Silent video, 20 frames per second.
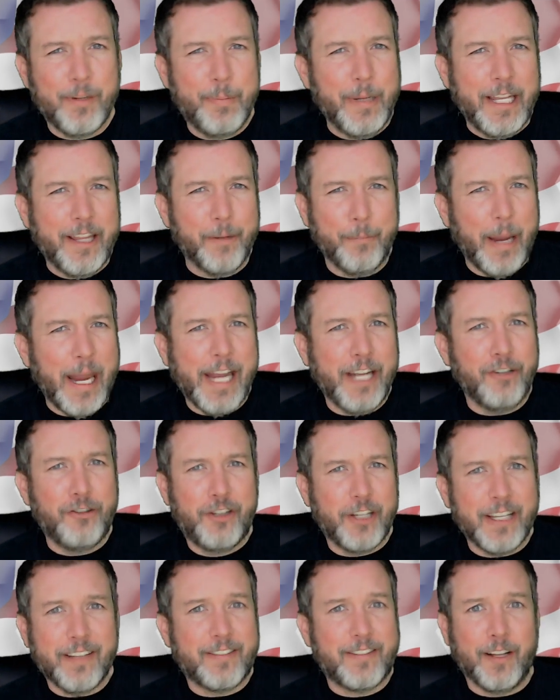to be the main
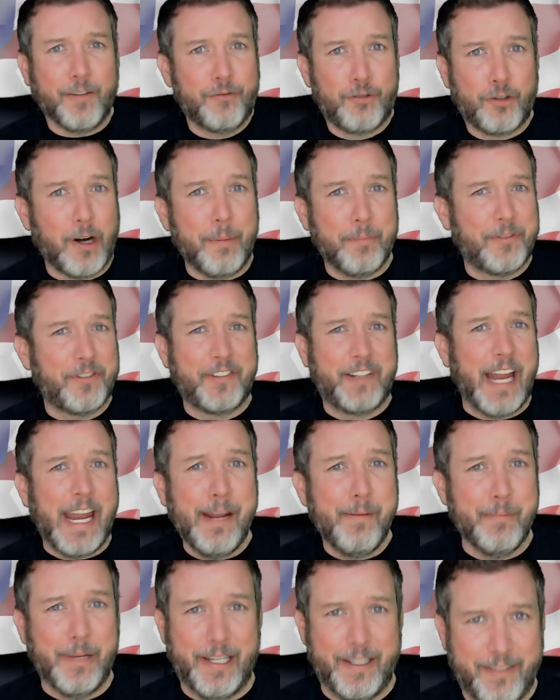gist of Trump's
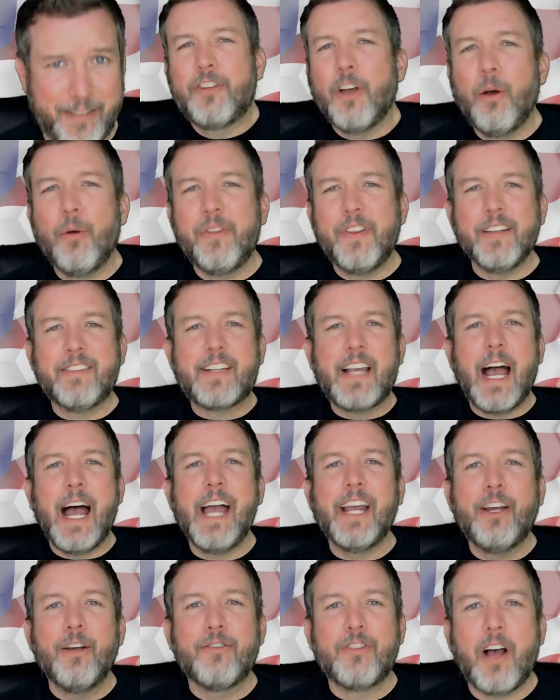statement. So this
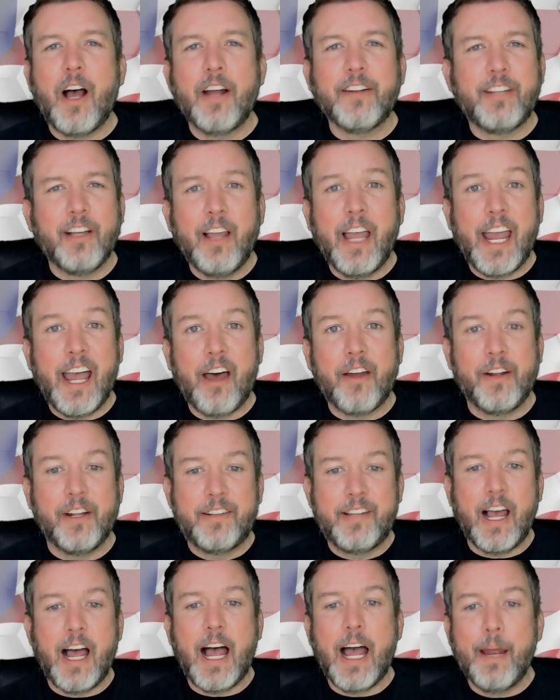guy goes on to lay out a
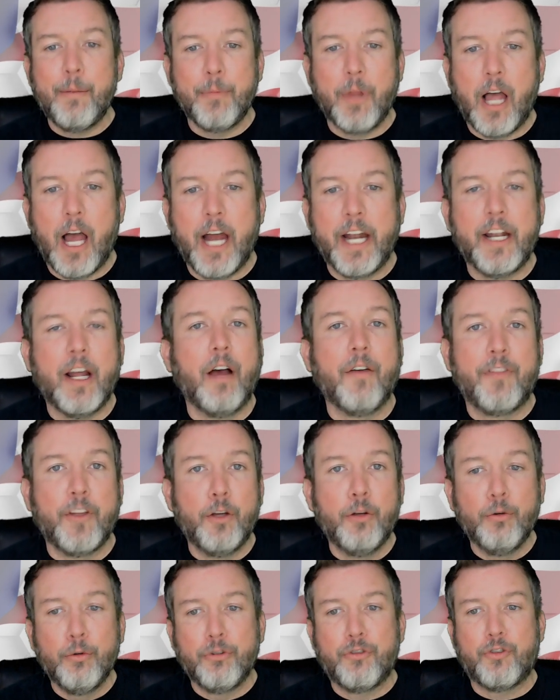timeline of the
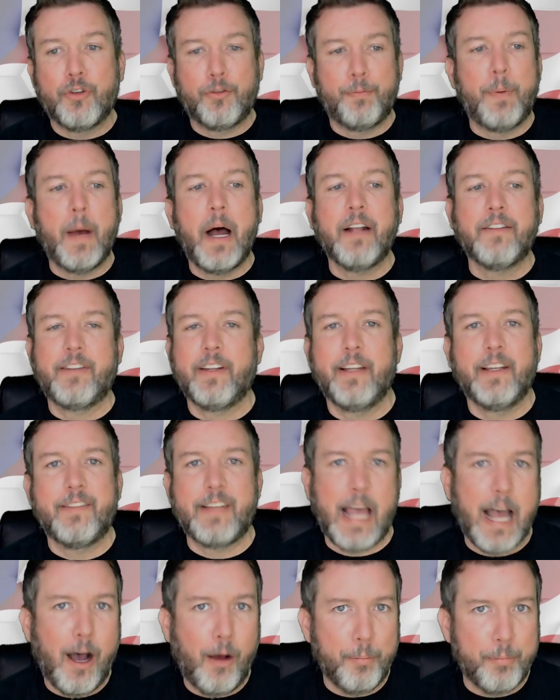WHO's response to this
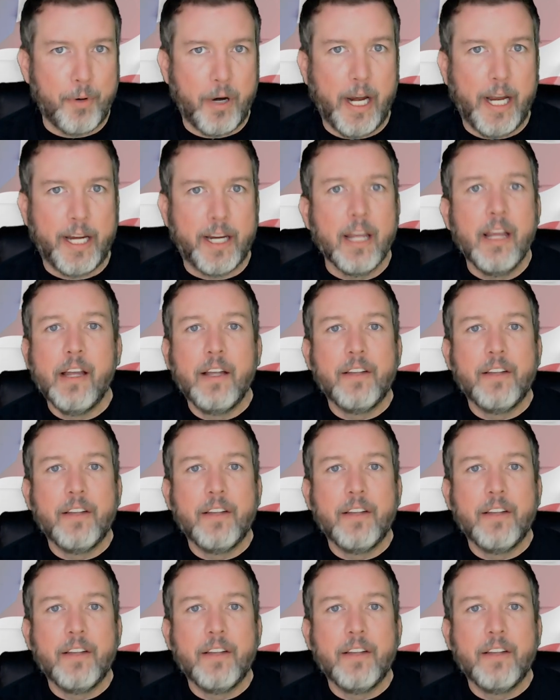outbreak,